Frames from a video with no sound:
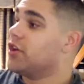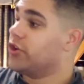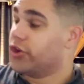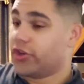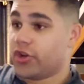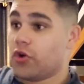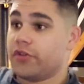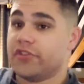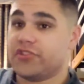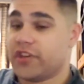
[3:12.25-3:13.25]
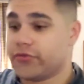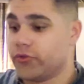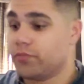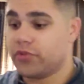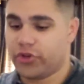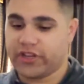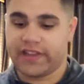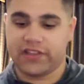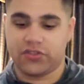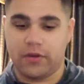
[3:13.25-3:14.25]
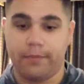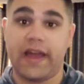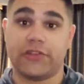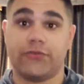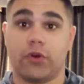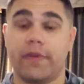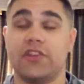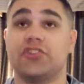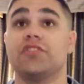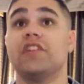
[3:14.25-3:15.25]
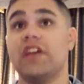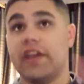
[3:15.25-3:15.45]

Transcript: you're gonna go into this next room and you're gonna get into a mass formation